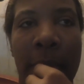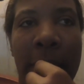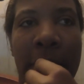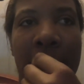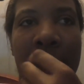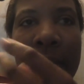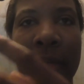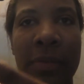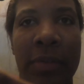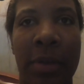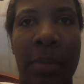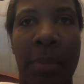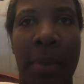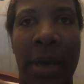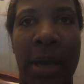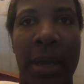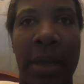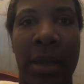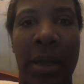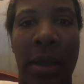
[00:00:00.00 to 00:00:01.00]
because in
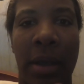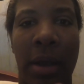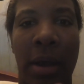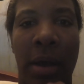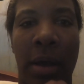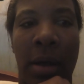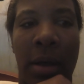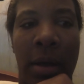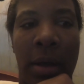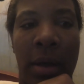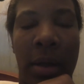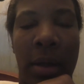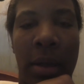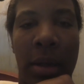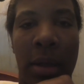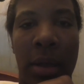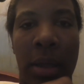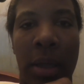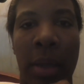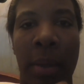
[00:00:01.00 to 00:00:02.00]
my uh,
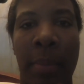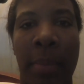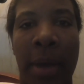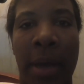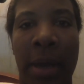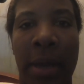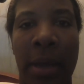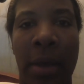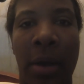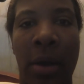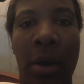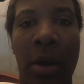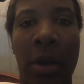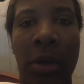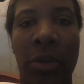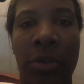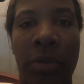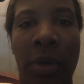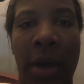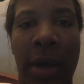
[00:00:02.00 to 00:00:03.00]
in my
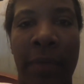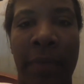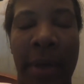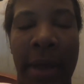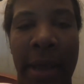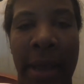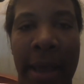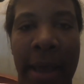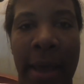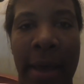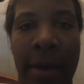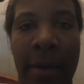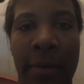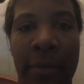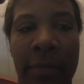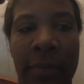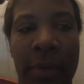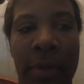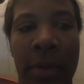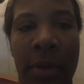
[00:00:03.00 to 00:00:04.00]
hard drive I
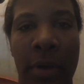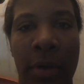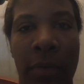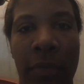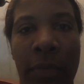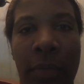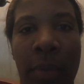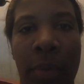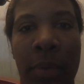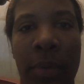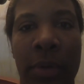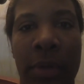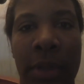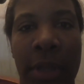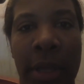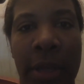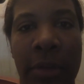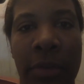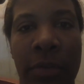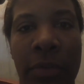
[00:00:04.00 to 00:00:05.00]
have a folder
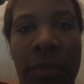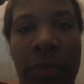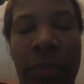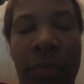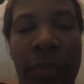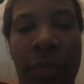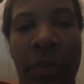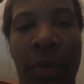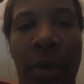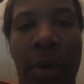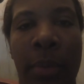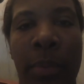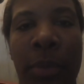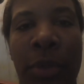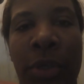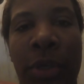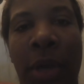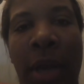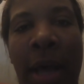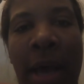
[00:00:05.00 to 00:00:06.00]
that's from
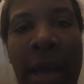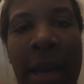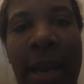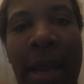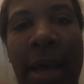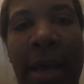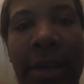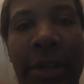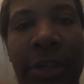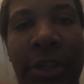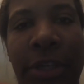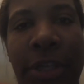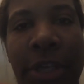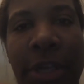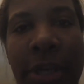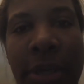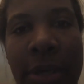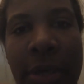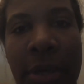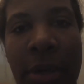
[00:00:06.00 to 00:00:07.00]
July last
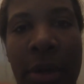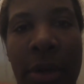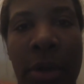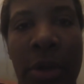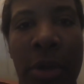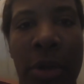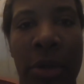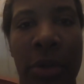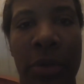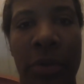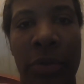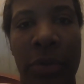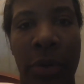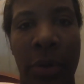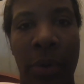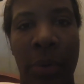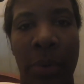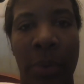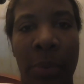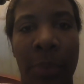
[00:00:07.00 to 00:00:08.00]
year
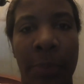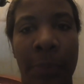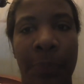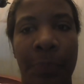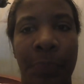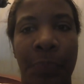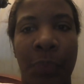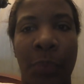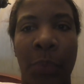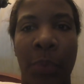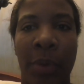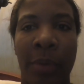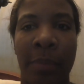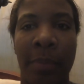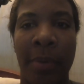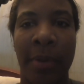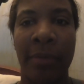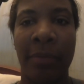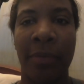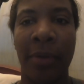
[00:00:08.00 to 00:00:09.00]
so
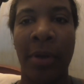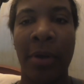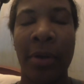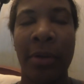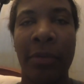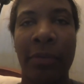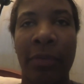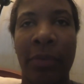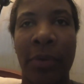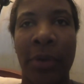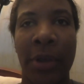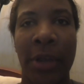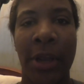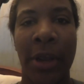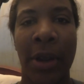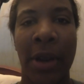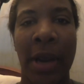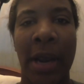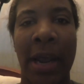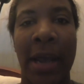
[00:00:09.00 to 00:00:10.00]
we've been vlogging for a
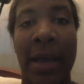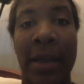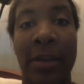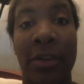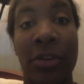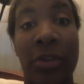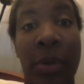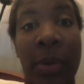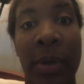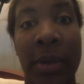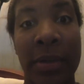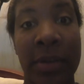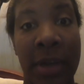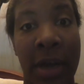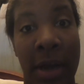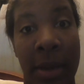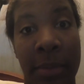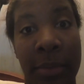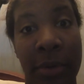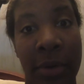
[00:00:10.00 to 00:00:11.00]
year and so it's
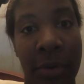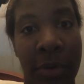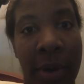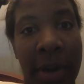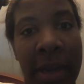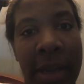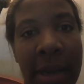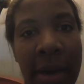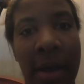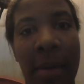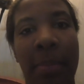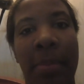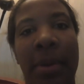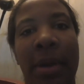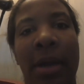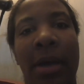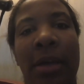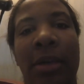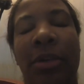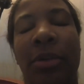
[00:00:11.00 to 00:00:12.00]
time to crank it up a
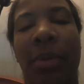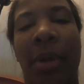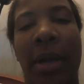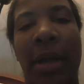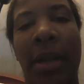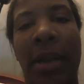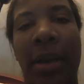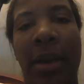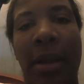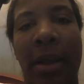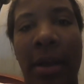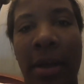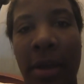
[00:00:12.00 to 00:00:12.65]
notch right